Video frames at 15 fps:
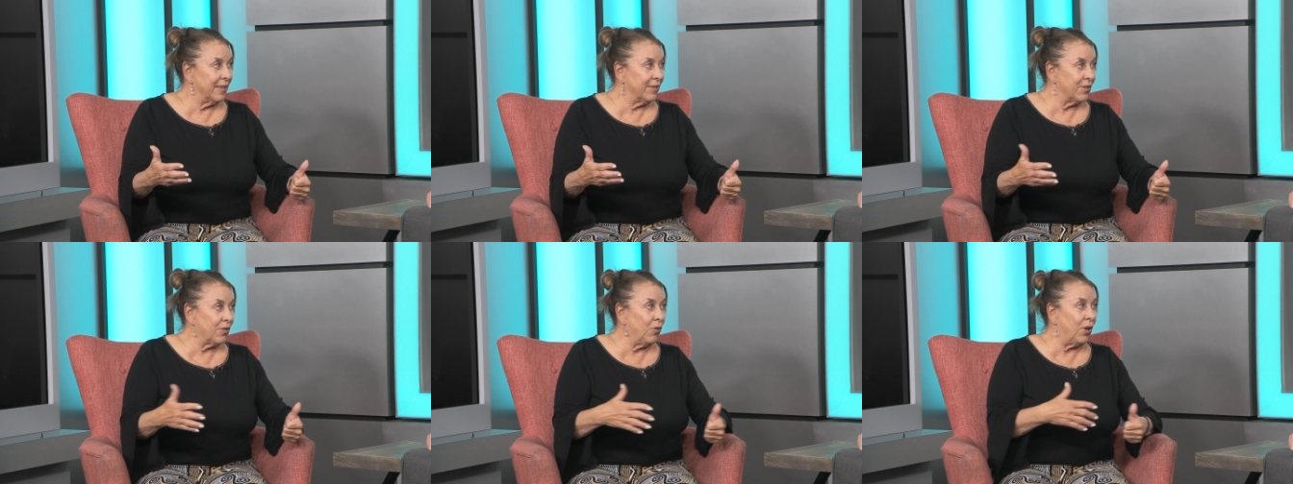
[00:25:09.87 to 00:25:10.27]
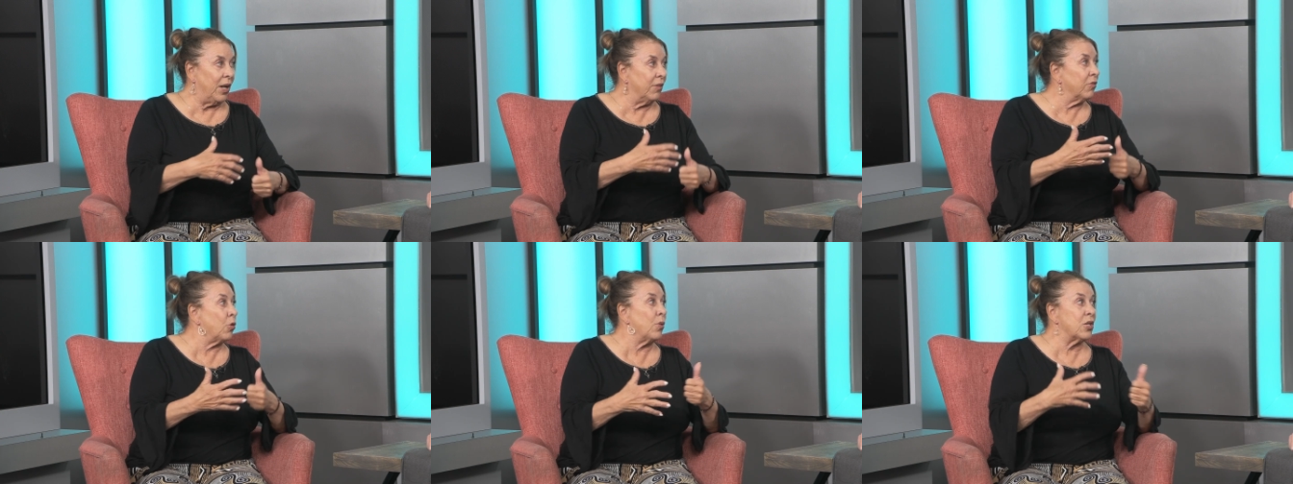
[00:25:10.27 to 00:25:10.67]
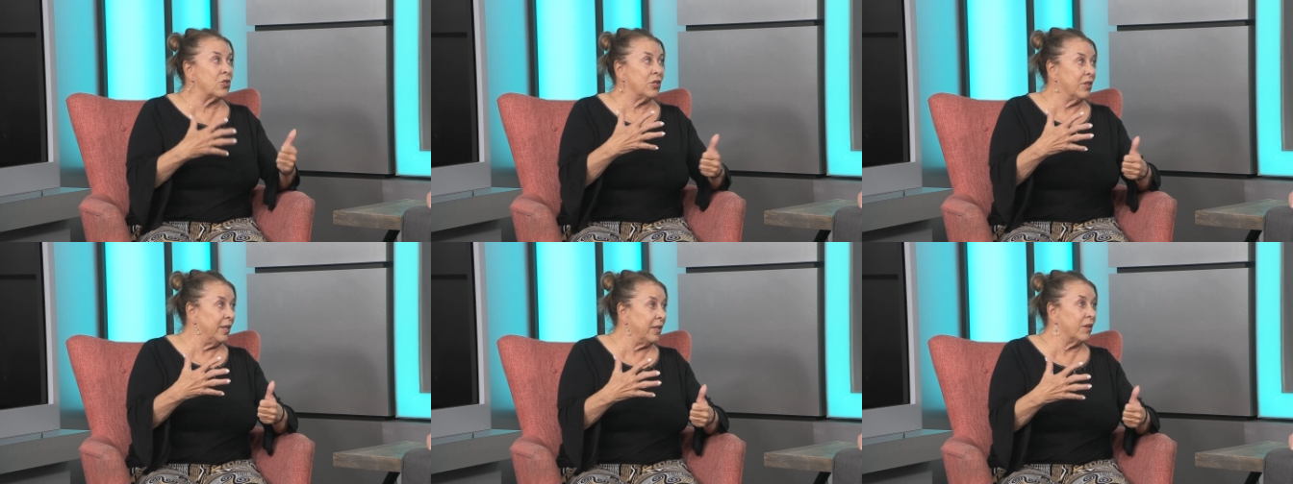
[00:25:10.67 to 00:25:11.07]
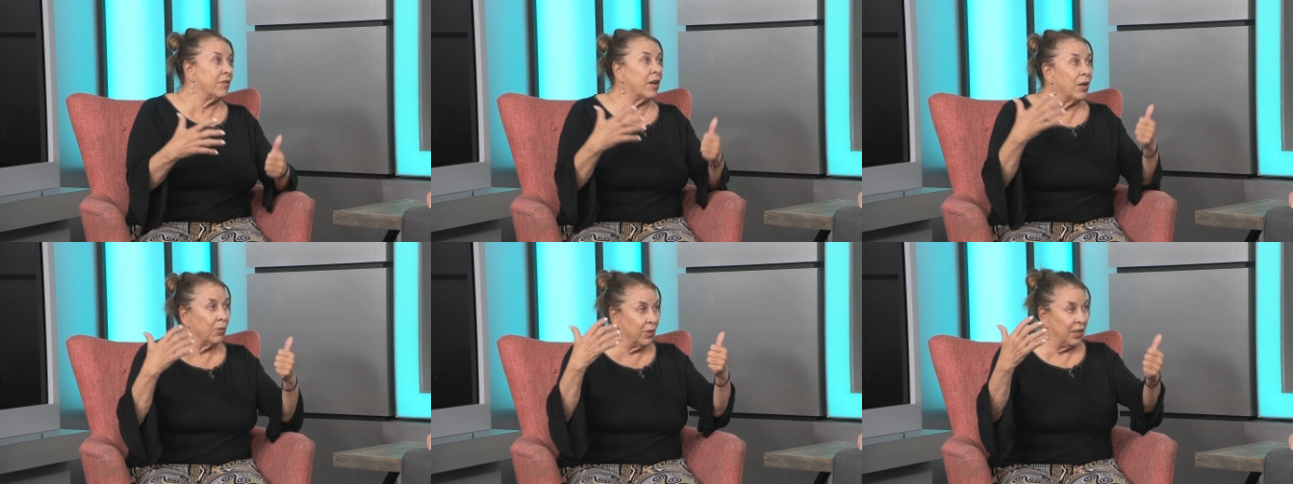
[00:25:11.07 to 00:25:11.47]
So I have a question there that
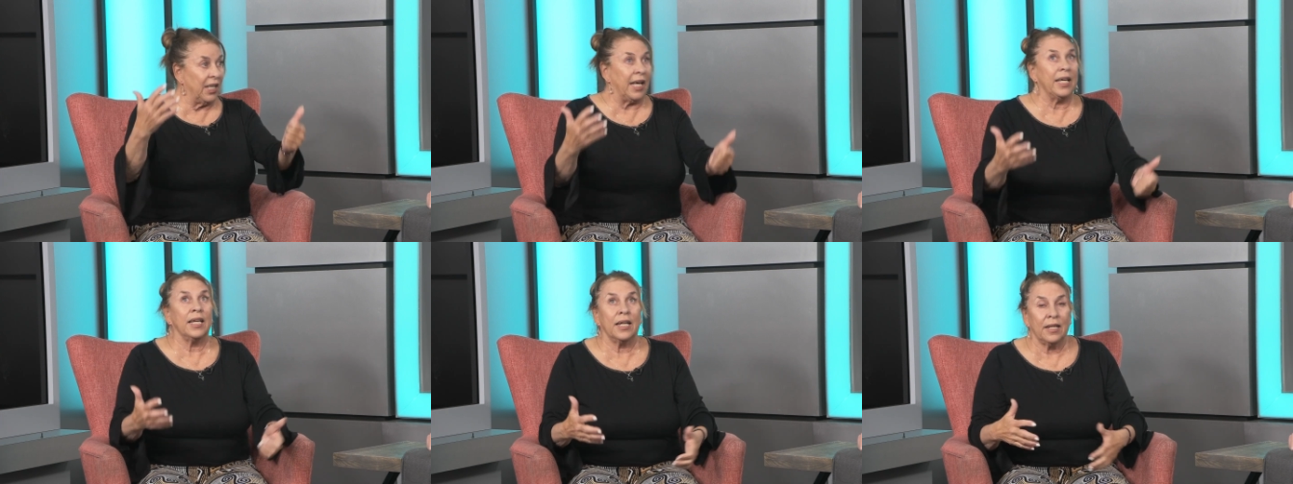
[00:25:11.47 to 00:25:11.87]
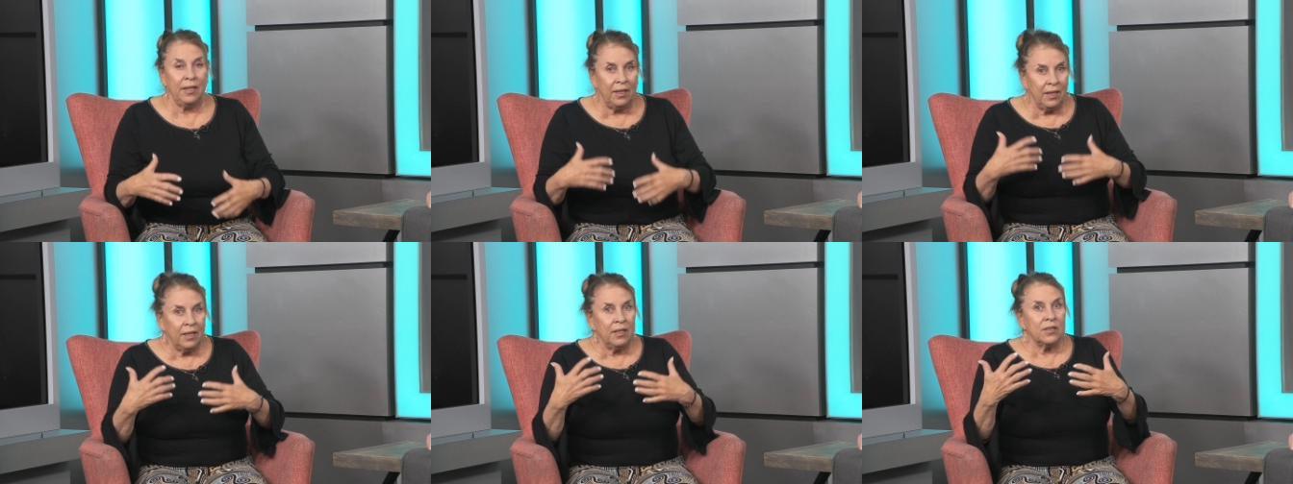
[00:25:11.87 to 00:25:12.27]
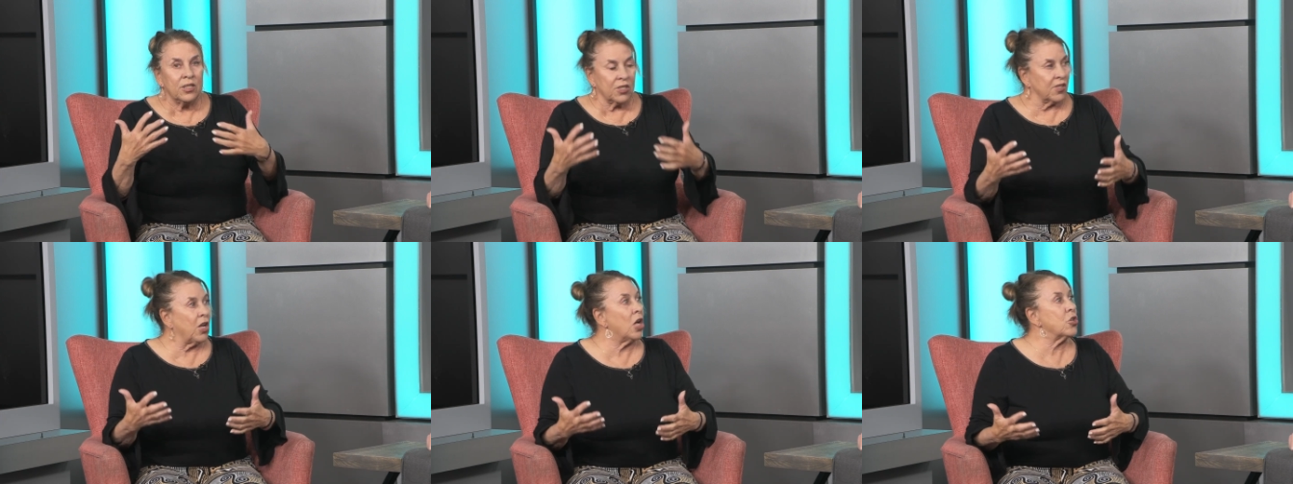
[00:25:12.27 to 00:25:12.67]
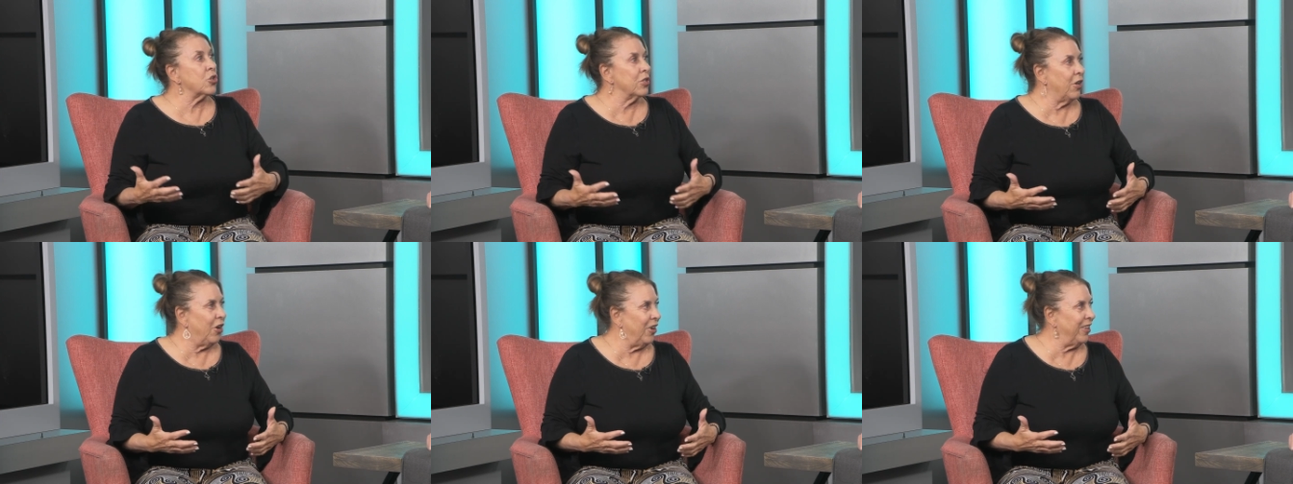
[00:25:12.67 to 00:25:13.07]
I would like
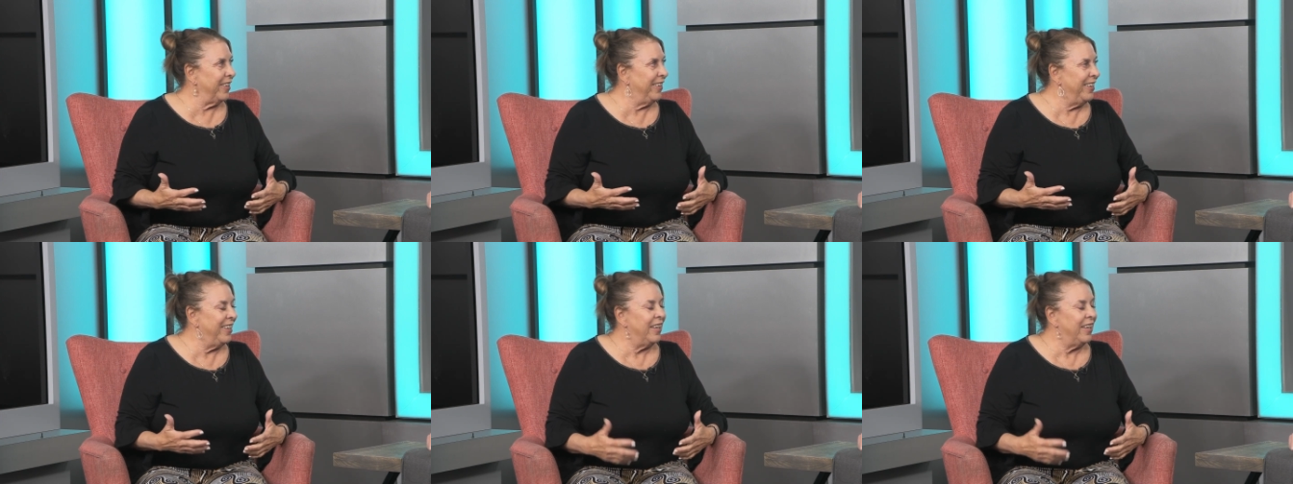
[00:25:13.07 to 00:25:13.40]
discussion on.